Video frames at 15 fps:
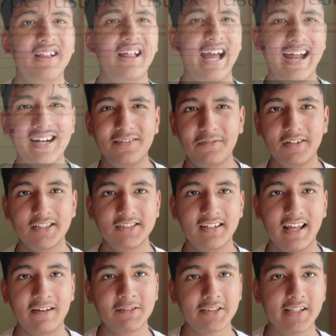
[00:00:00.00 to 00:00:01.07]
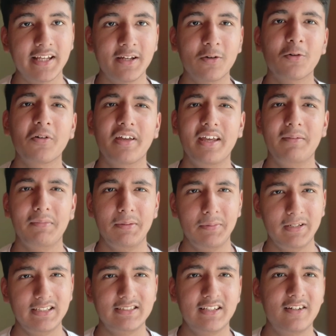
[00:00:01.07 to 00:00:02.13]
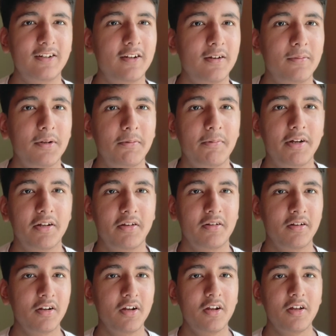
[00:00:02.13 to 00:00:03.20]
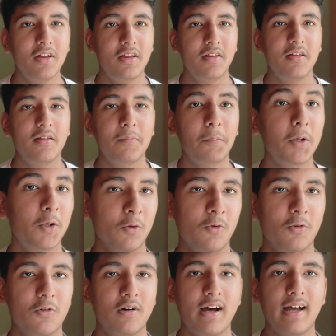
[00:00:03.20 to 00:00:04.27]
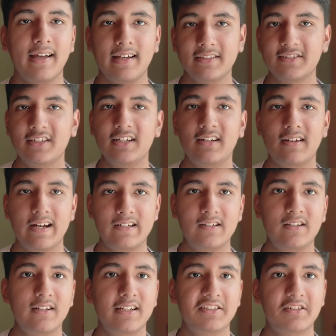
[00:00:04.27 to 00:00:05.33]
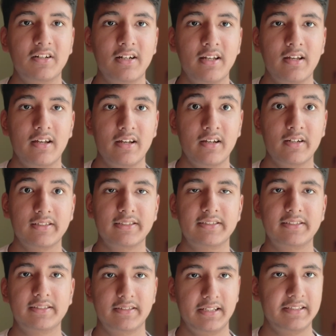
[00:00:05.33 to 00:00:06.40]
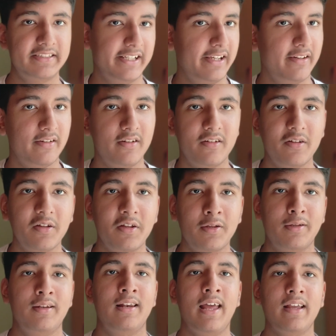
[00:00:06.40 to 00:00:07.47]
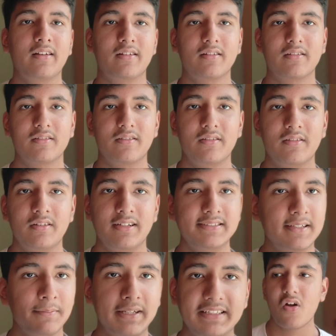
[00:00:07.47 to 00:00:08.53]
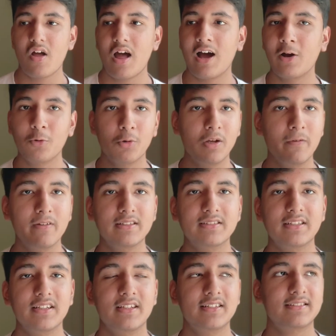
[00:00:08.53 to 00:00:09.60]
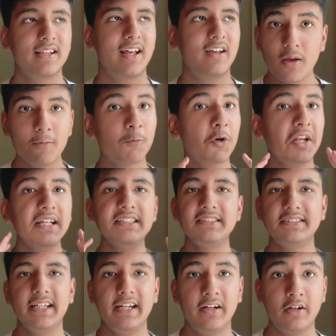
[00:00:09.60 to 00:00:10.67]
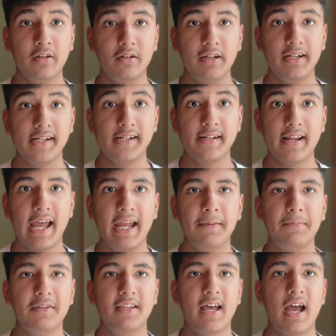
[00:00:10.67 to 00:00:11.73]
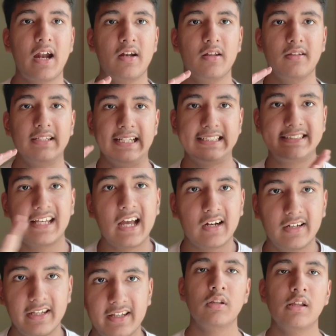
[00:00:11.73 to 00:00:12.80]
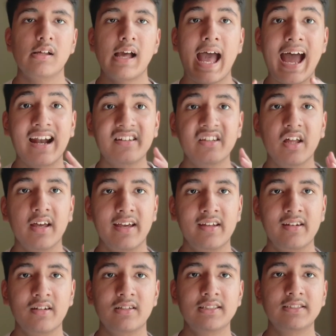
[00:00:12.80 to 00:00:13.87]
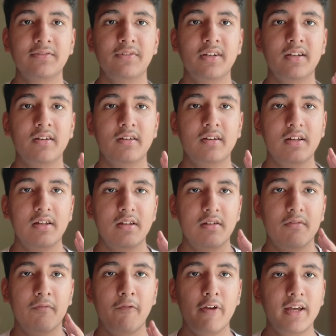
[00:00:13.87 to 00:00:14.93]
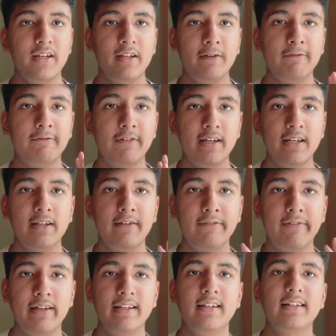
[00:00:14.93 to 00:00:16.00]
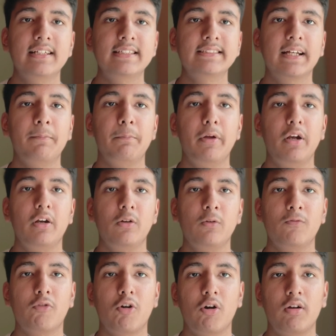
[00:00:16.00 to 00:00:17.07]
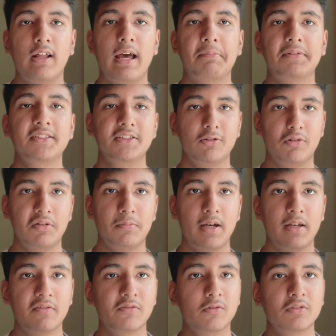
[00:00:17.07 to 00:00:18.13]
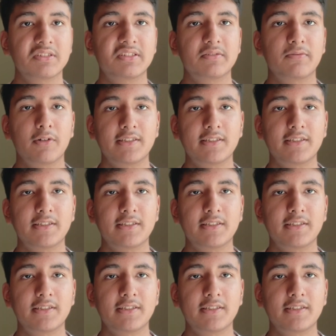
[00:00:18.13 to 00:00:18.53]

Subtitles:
At first I was like, okay, maybe it's a little bit better. But no, I actually tried it yesterday. It's insane. Like, it's amazing. How do I even say this? Like, what I said, it typed that exactly. And the errors were very less compared to what happens on my phone's voice